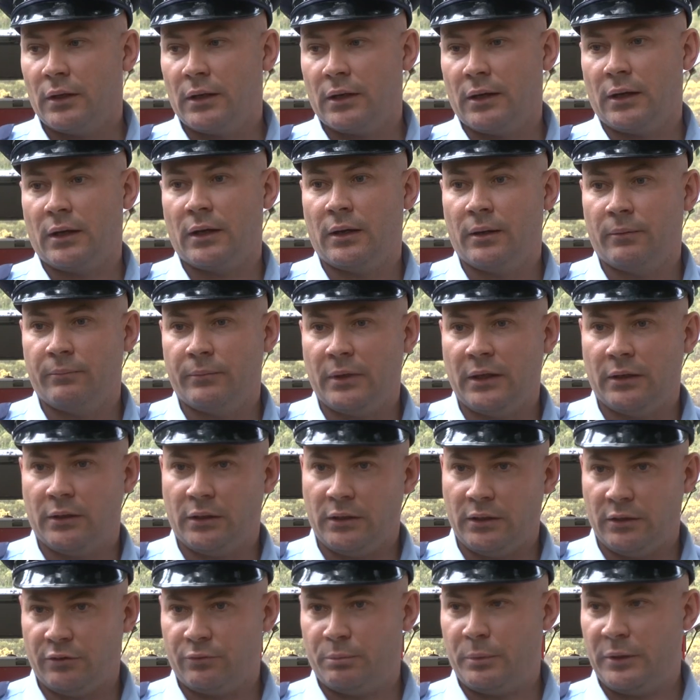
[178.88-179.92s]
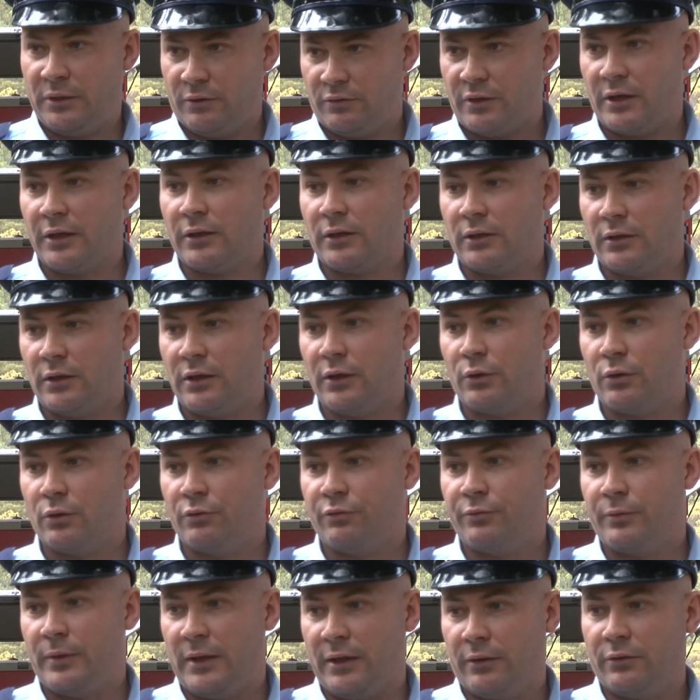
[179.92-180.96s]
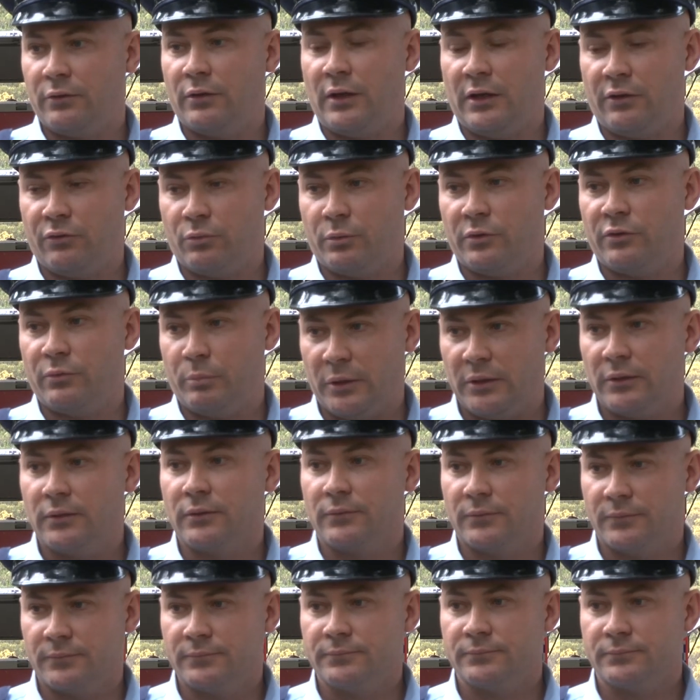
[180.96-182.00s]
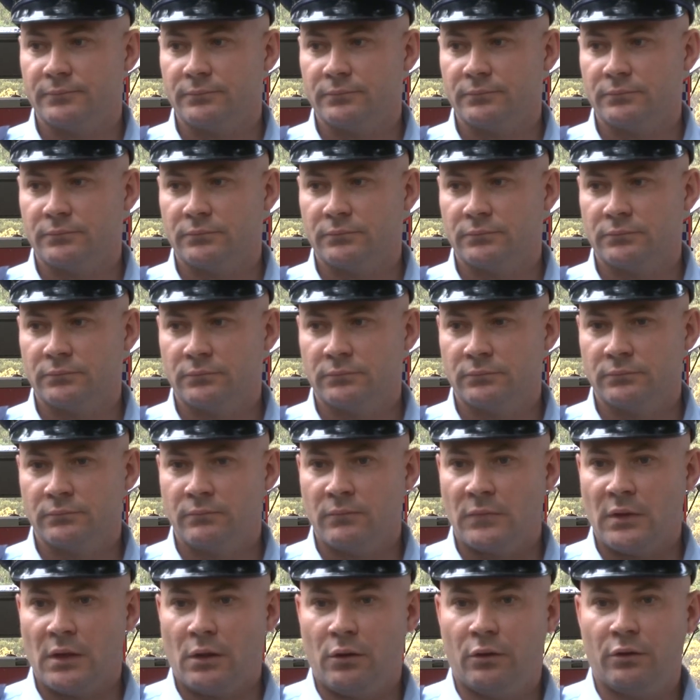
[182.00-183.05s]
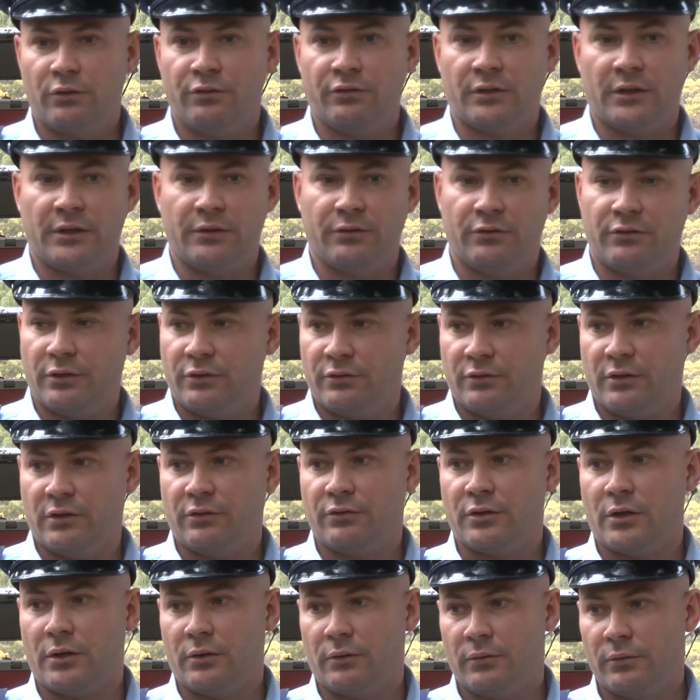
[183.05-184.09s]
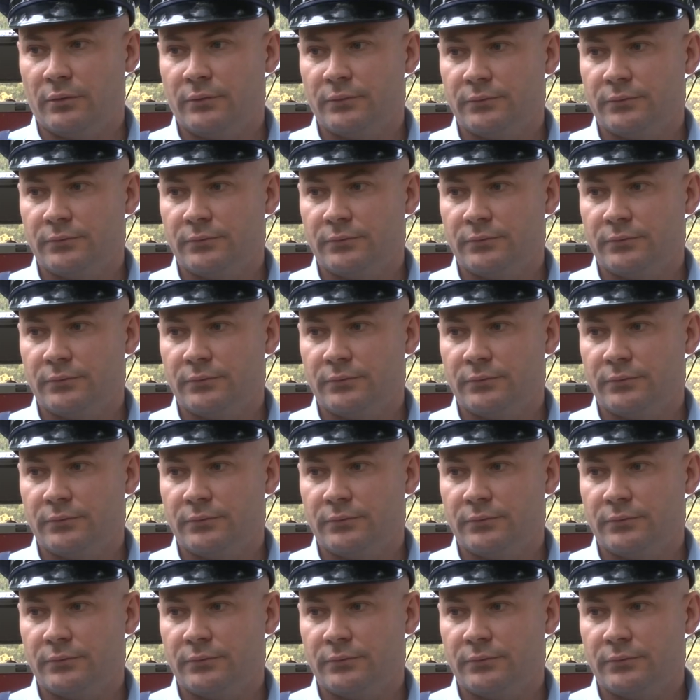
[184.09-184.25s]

um, and he's being taken care of the, as we speak. How old is her son? Her son's six years old.